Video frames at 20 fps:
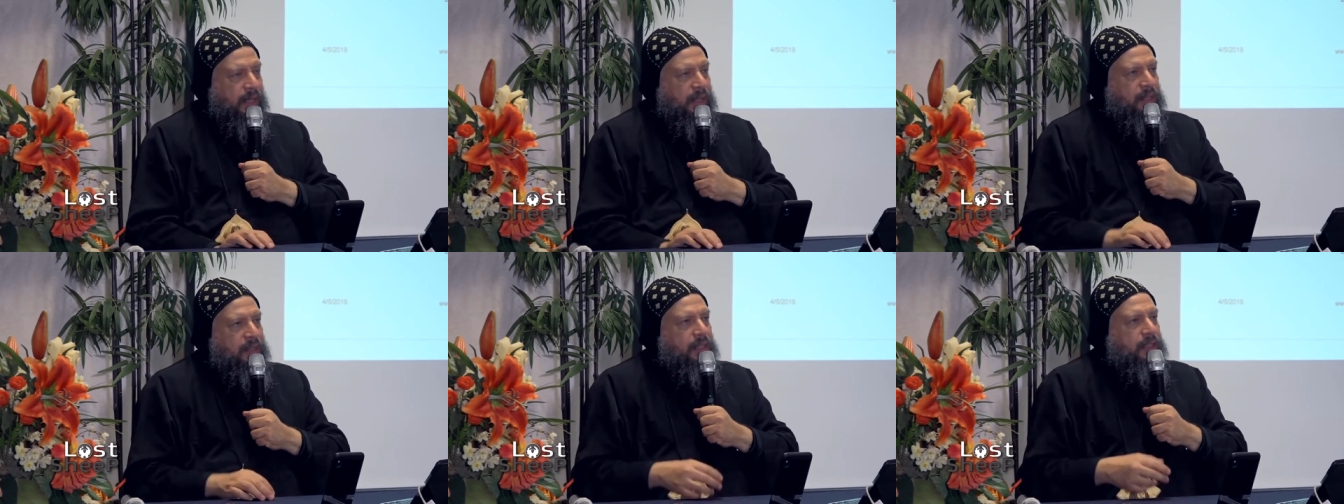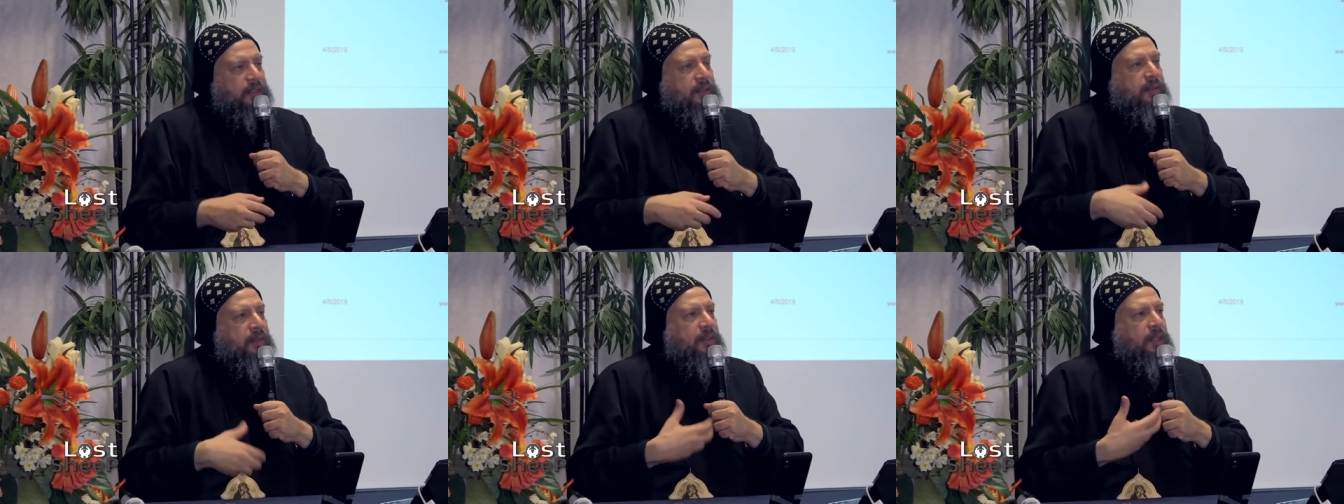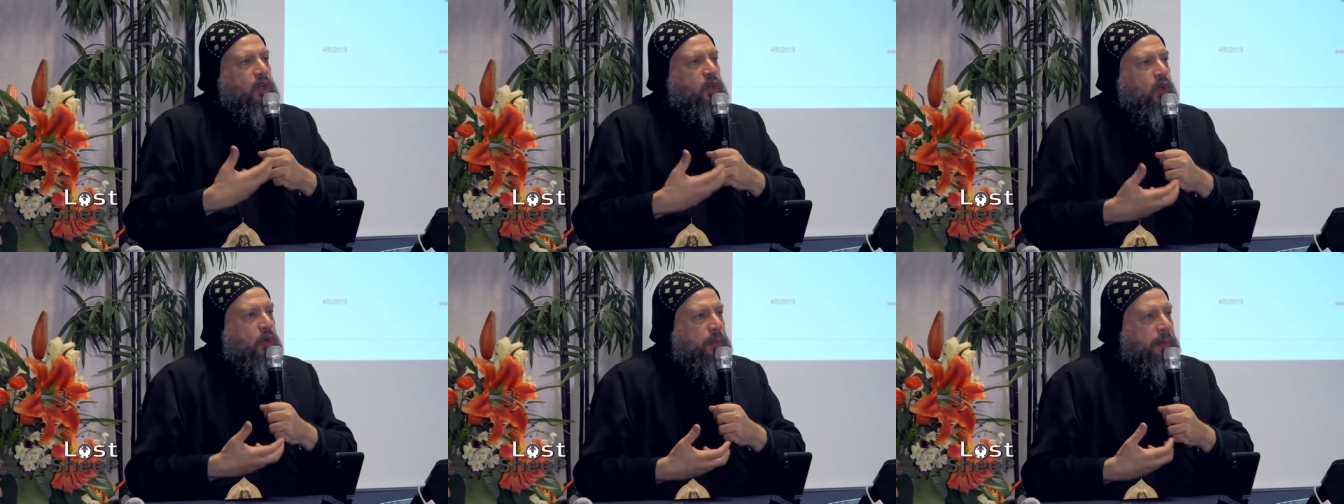That is
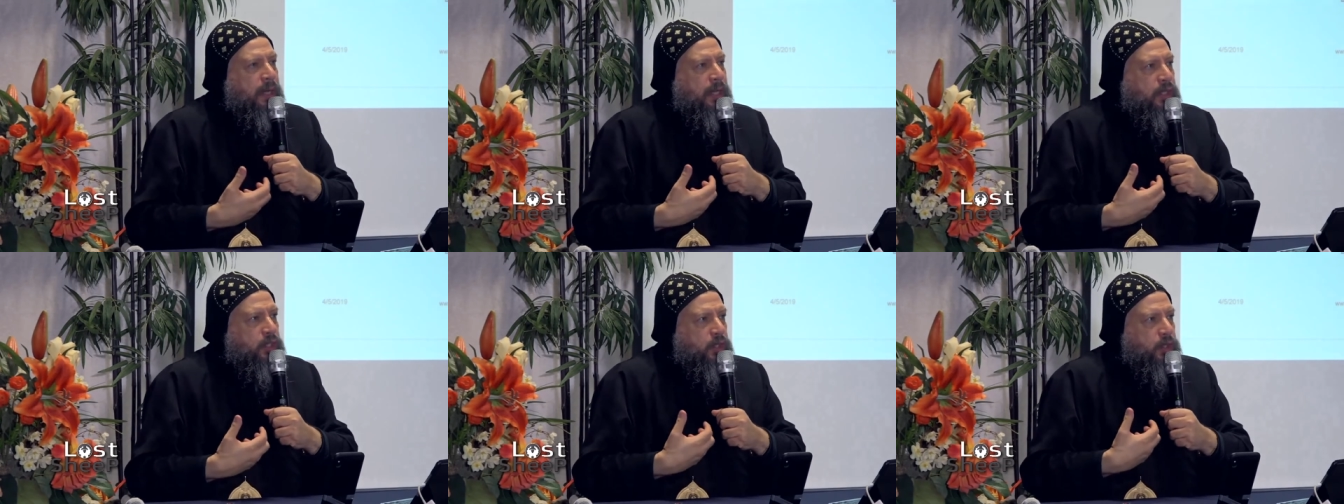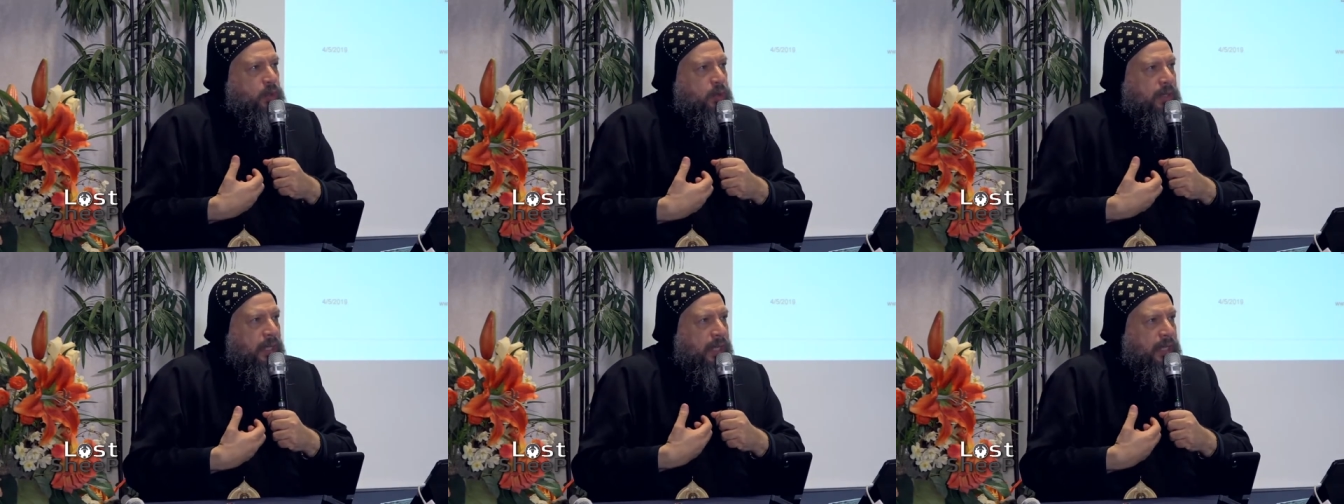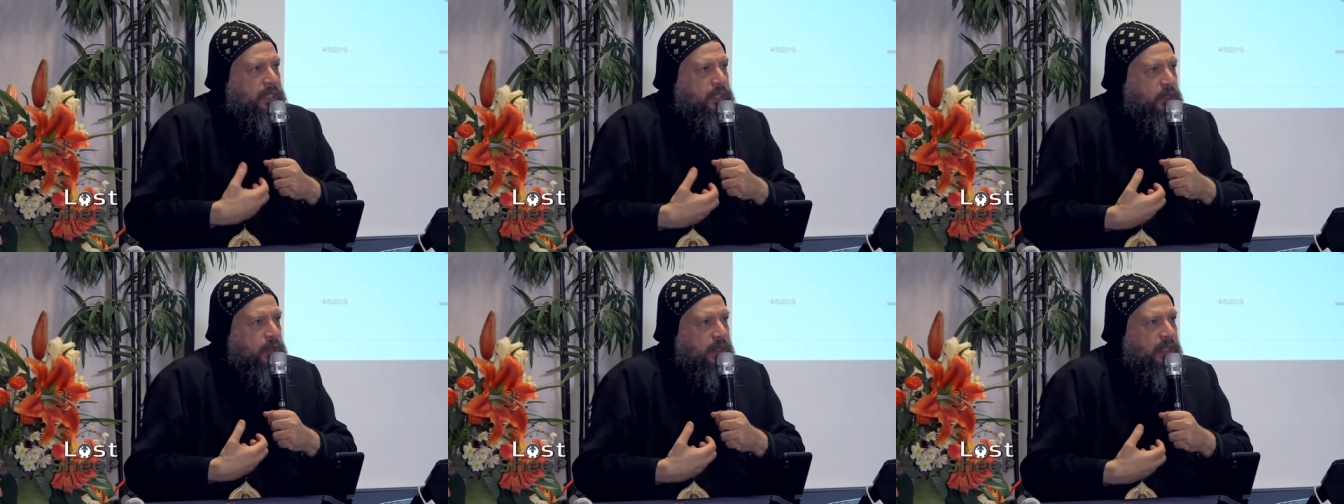the hope I should
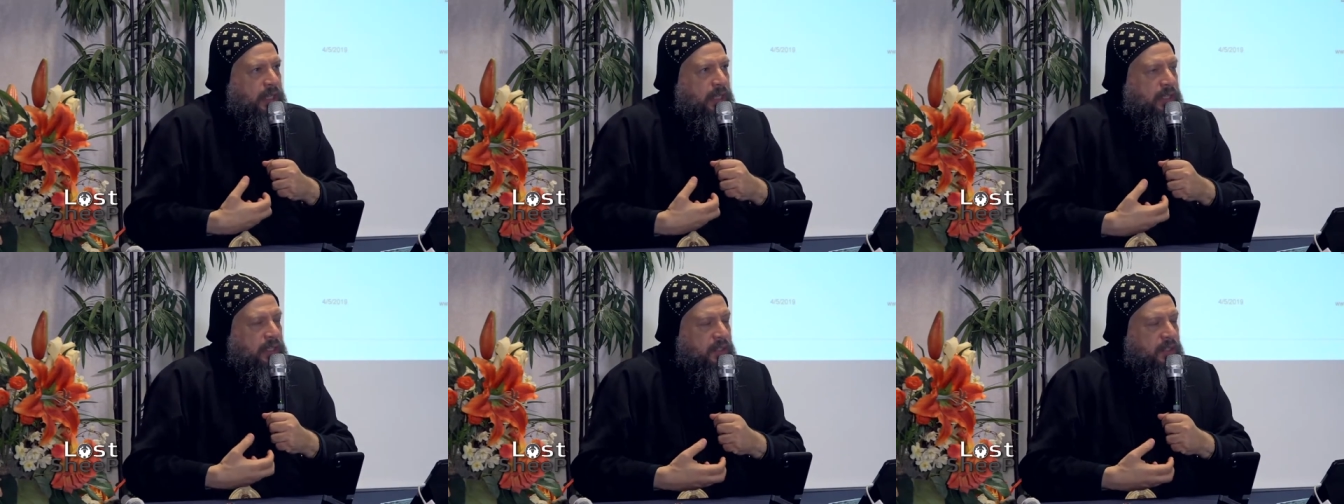actually